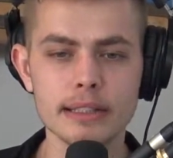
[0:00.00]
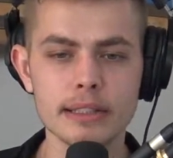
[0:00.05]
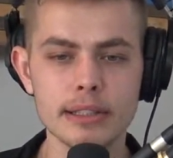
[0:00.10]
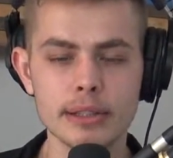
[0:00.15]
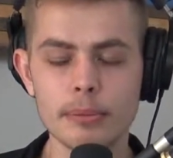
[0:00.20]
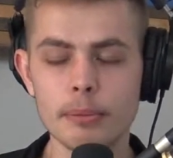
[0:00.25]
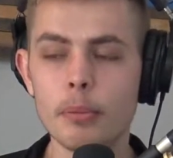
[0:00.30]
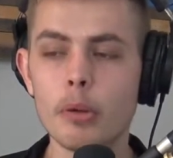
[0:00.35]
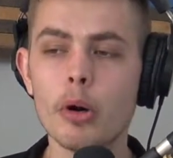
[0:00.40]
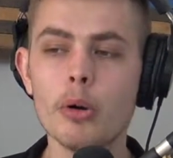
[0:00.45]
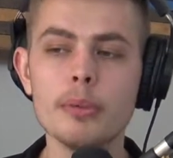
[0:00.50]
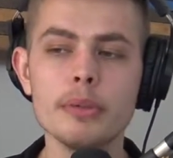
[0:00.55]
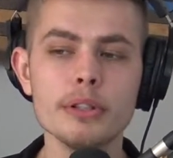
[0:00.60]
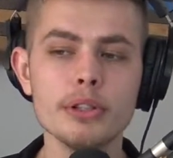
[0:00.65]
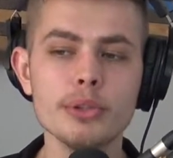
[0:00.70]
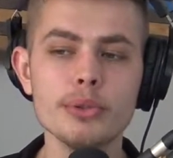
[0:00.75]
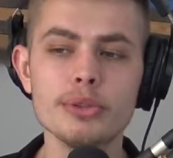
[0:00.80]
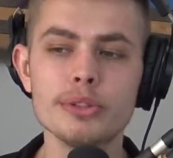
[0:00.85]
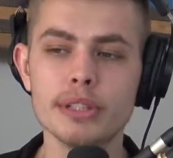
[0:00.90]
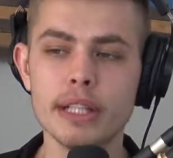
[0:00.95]
the moment
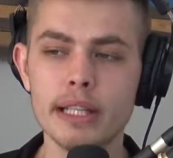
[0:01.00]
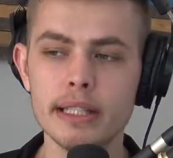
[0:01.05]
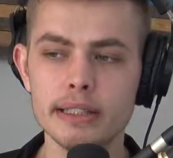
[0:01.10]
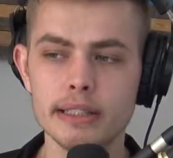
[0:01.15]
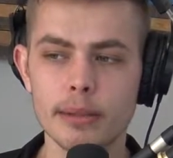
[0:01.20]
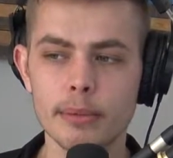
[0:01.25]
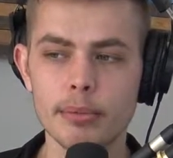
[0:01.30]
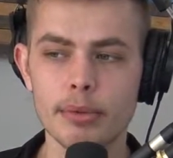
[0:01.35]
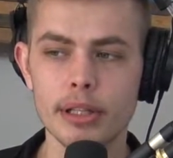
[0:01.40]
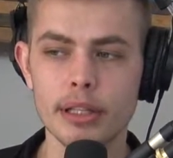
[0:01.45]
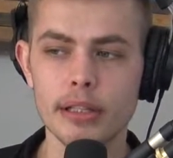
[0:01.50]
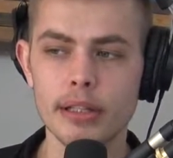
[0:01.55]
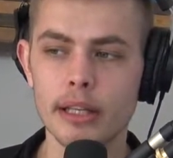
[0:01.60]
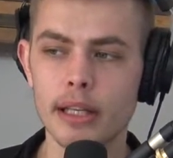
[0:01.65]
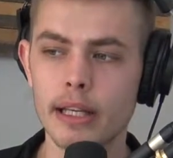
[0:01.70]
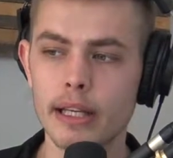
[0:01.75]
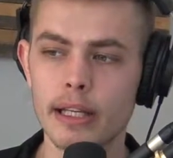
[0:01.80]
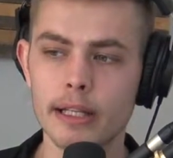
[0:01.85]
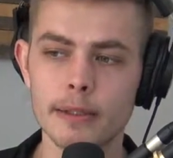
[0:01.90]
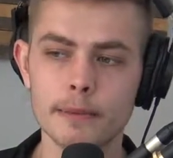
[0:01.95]
you say something
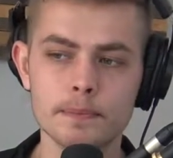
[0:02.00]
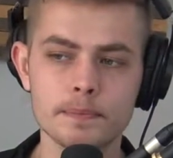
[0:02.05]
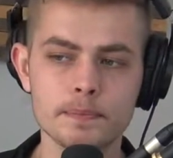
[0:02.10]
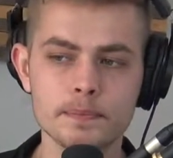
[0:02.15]
like